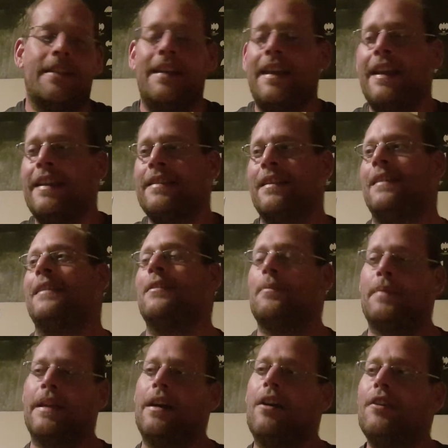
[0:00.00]
It is a little
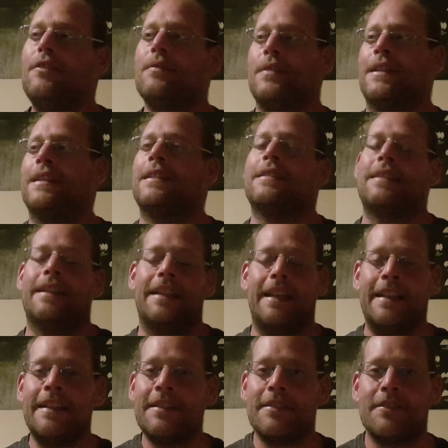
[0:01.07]
bit unrealistic
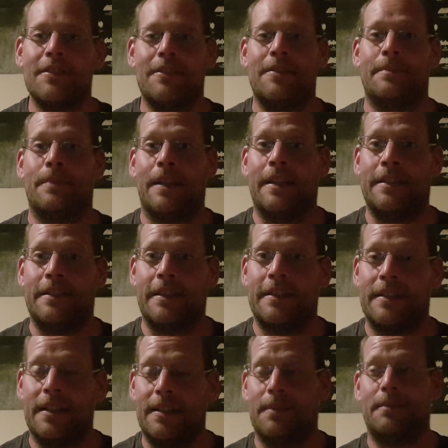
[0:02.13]
in certain places.